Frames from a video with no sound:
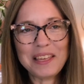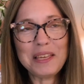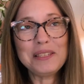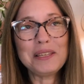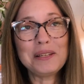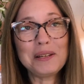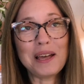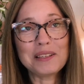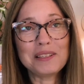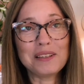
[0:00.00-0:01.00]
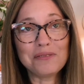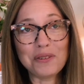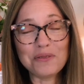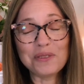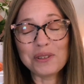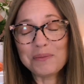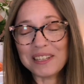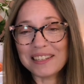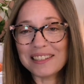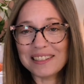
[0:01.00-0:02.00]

easy to knock stuff over because